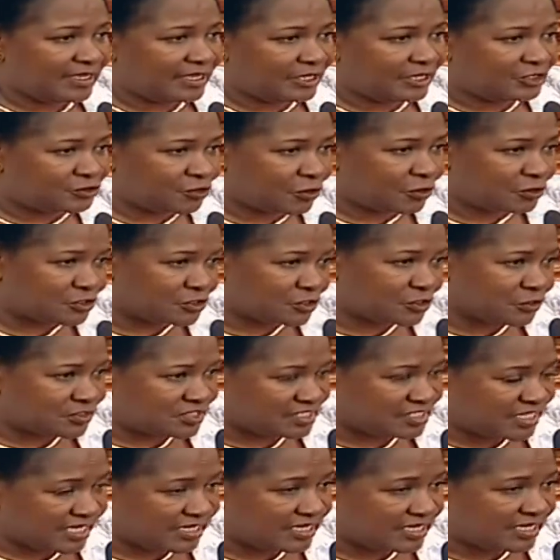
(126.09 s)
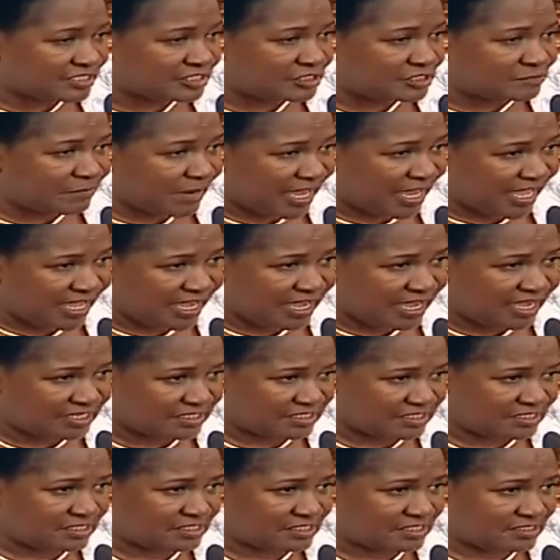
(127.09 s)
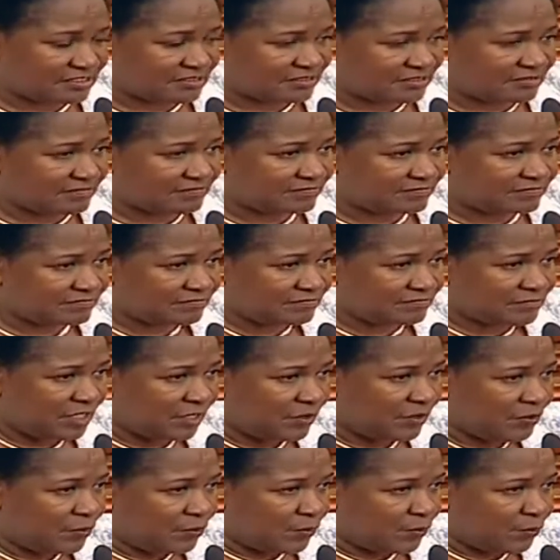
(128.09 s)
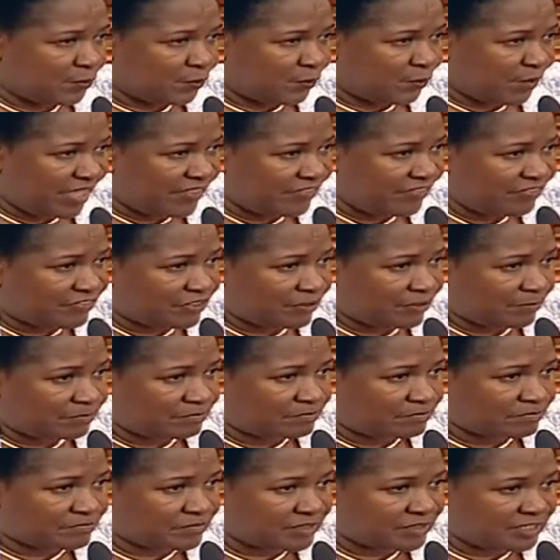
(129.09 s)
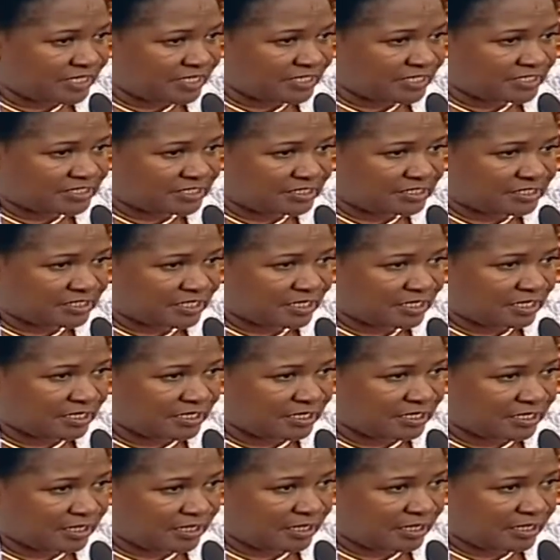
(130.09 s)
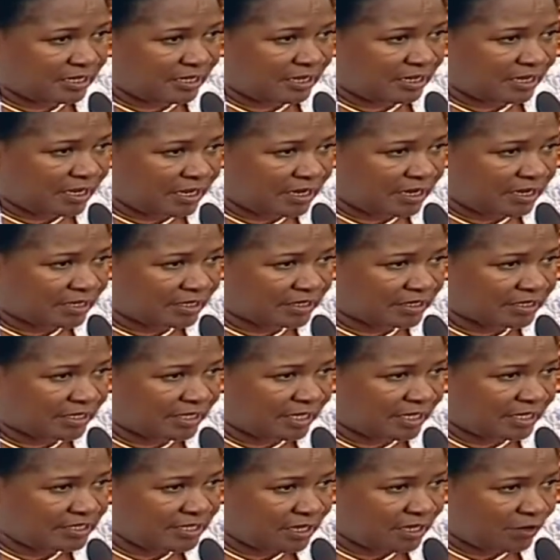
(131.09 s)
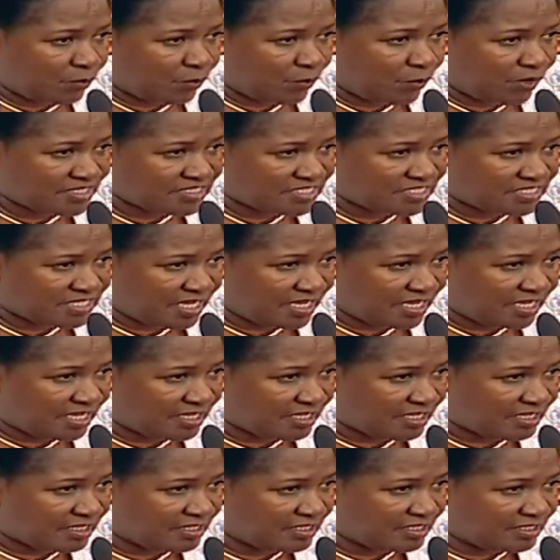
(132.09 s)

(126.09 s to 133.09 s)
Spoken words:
it also saddens my heart. When this Kenya Kwanza